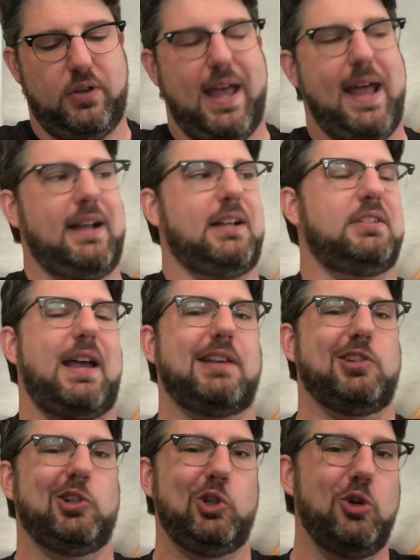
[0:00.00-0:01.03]
acts as
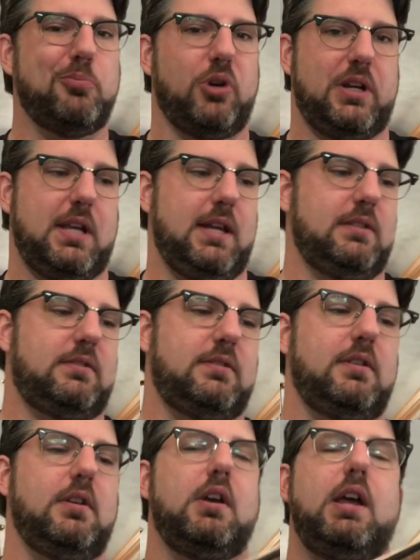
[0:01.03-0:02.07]
a lubricant,
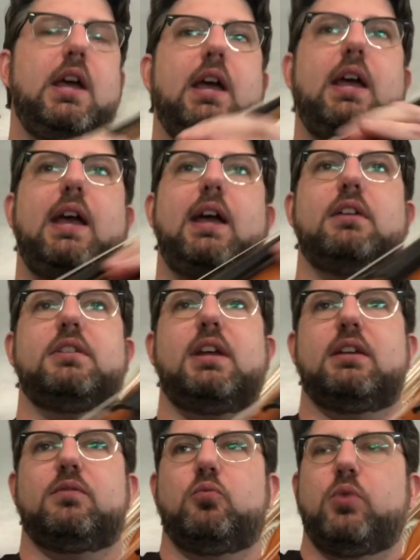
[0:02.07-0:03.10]
and
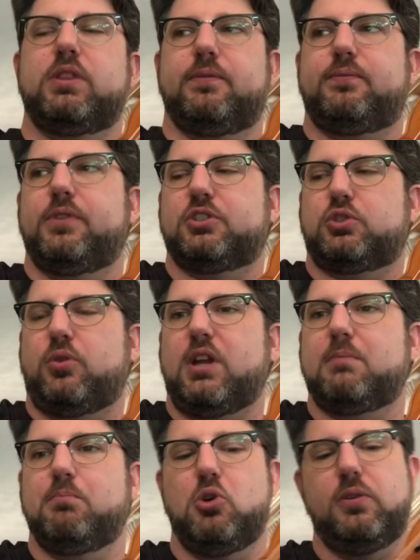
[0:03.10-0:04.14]
when the
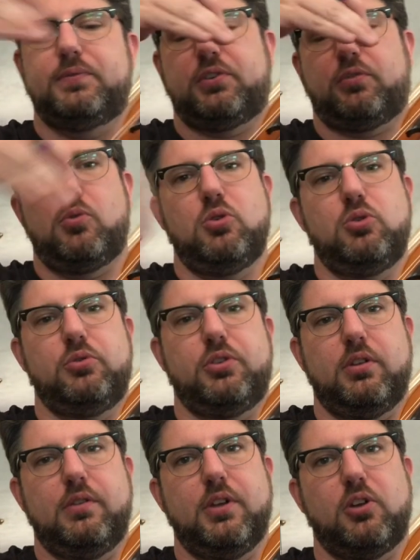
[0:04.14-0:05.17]
string moves through
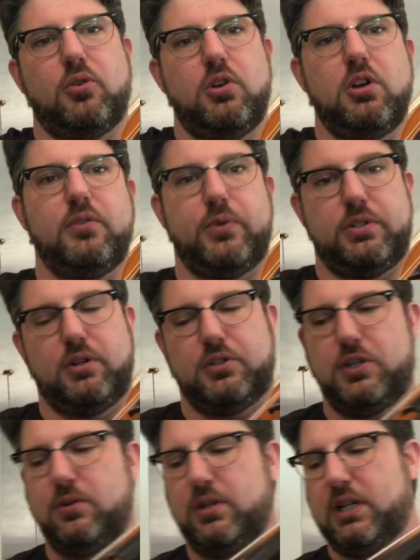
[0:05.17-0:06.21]
the groove when you're
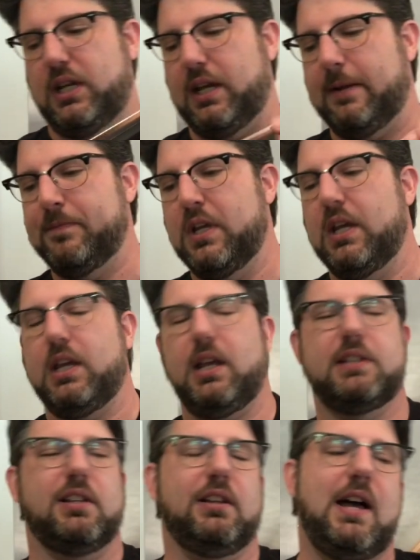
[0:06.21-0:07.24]
tuning it,
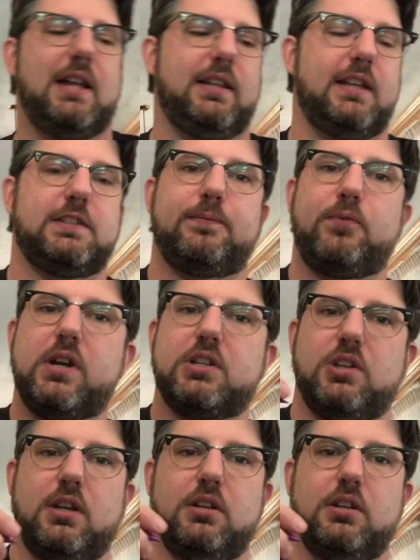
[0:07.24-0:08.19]
it's a lot less friction.